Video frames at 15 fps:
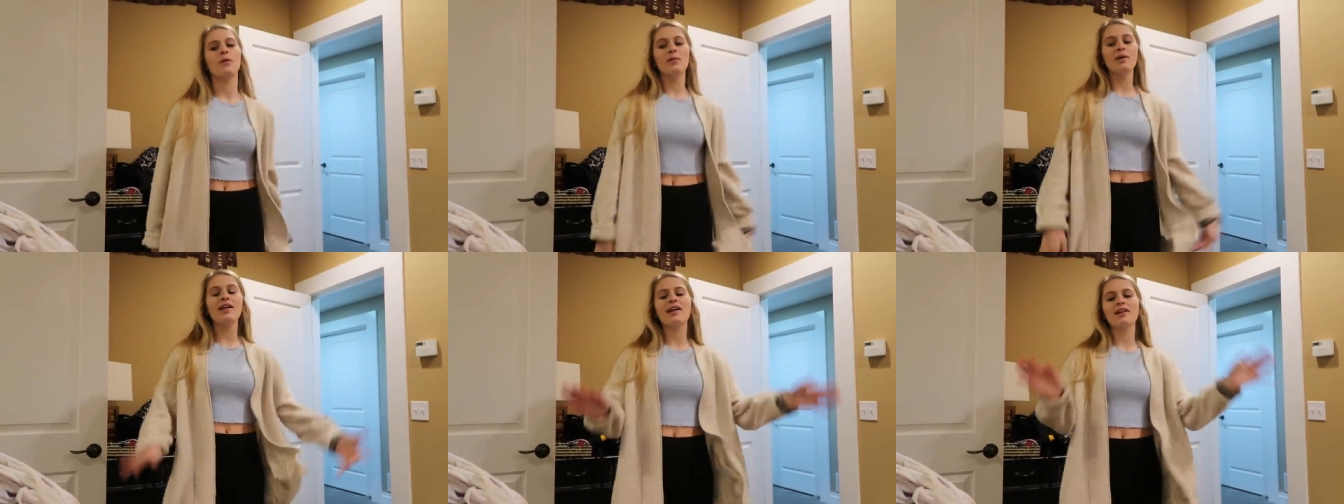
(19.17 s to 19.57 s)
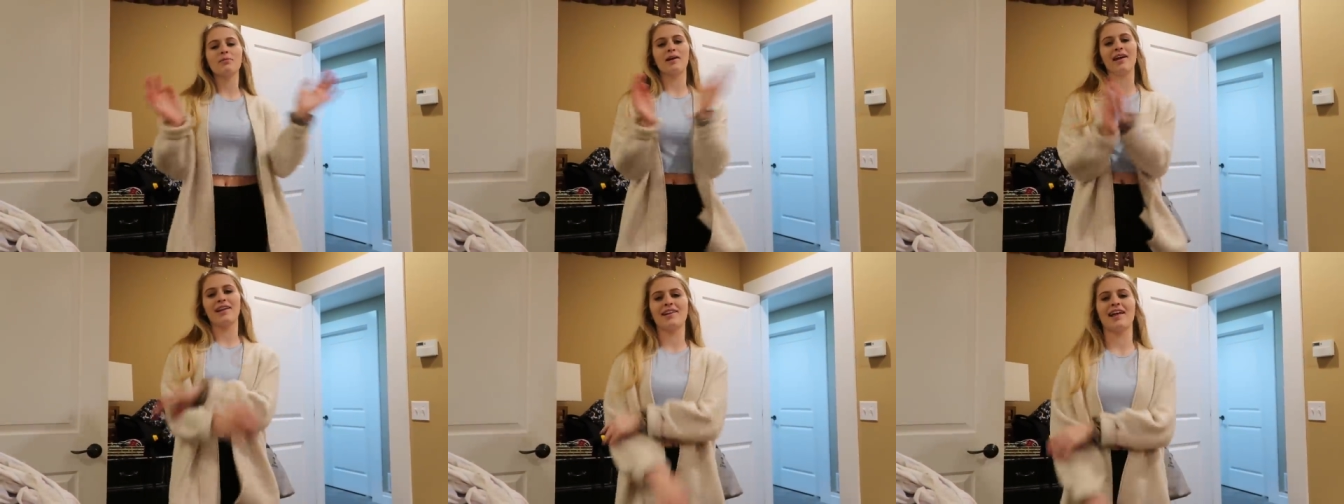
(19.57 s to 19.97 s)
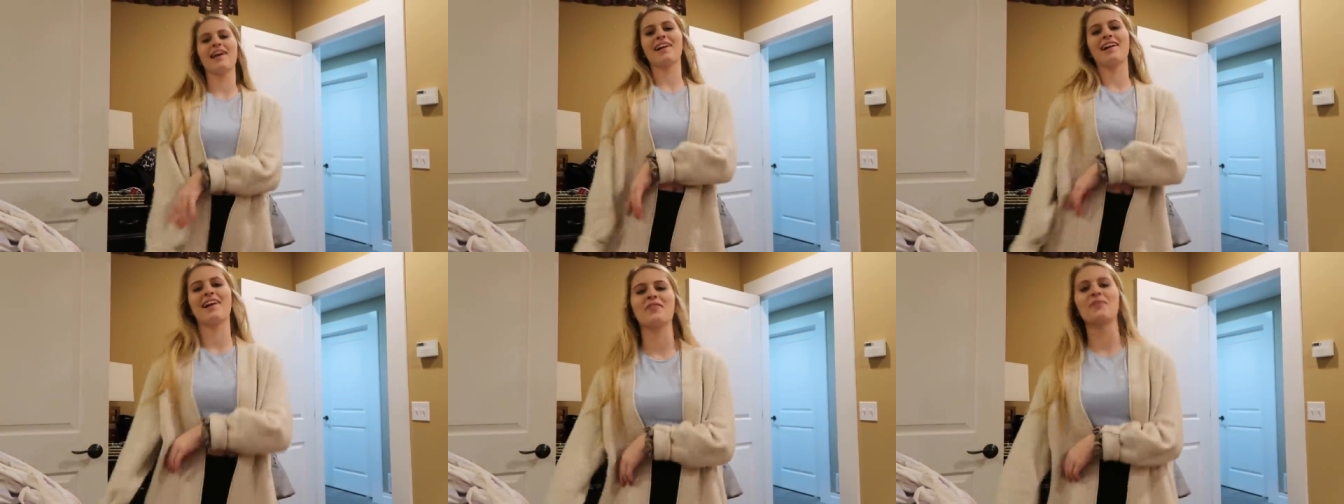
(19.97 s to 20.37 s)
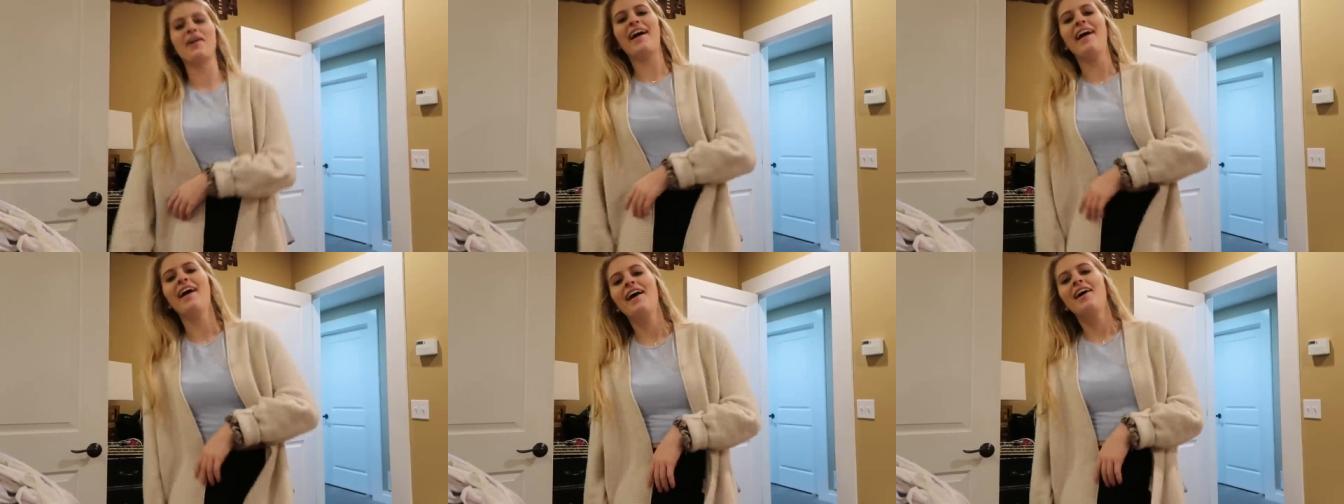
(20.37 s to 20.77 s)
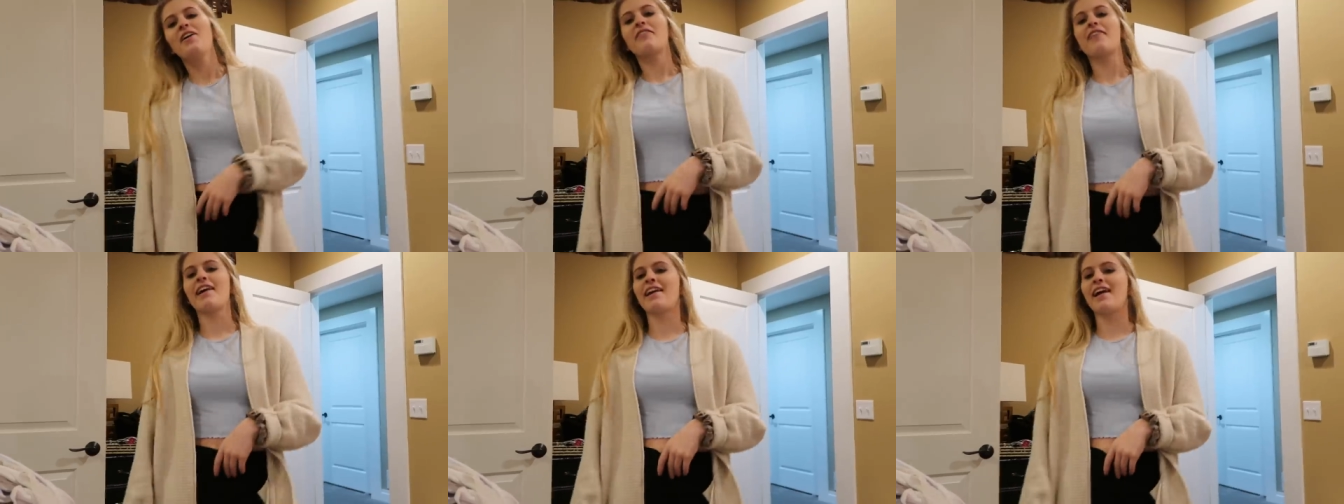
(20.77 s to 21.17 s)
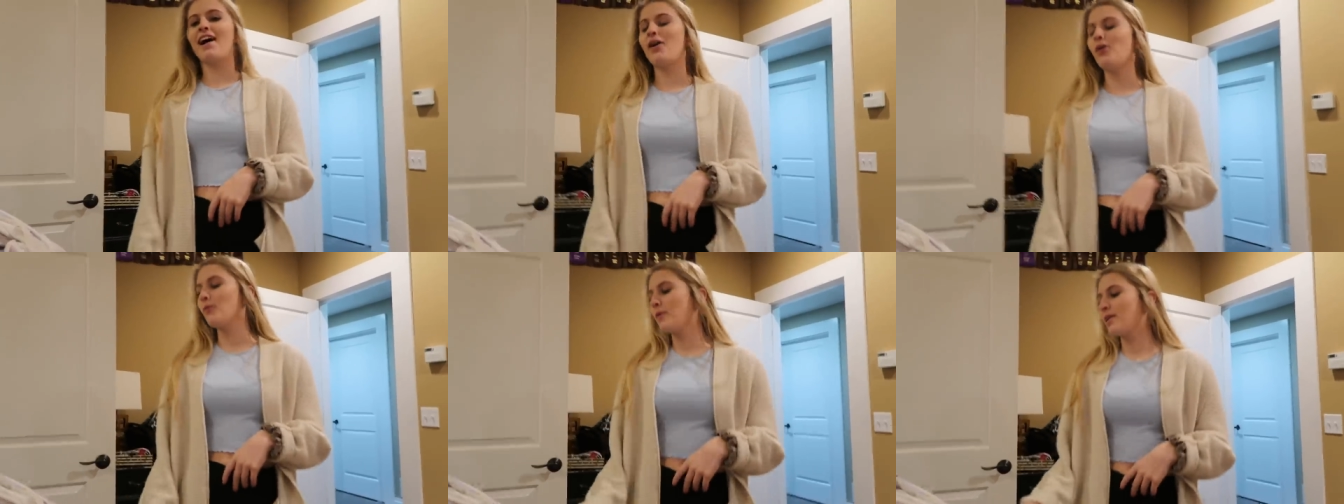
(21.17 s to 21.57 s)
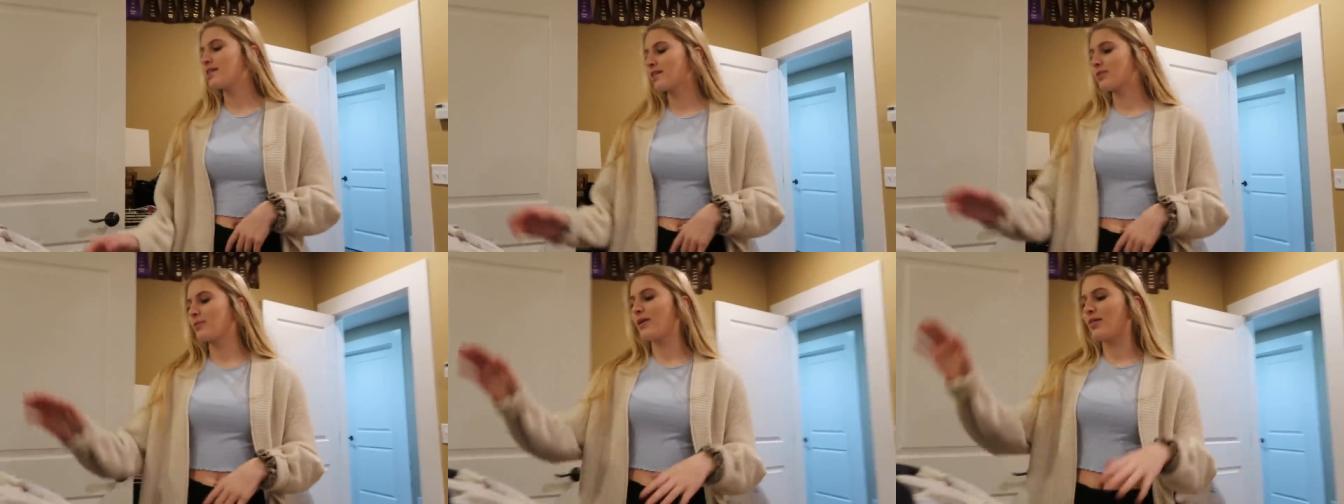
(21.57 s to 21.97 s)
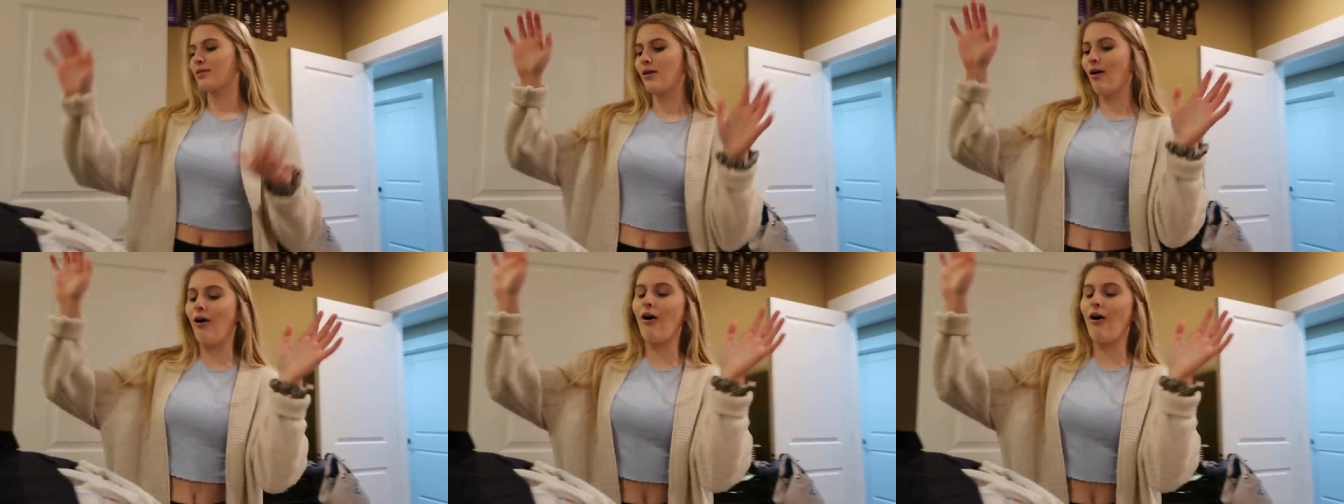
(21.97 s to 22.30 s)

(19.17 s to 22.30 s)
We'll explain later, but right now we just went through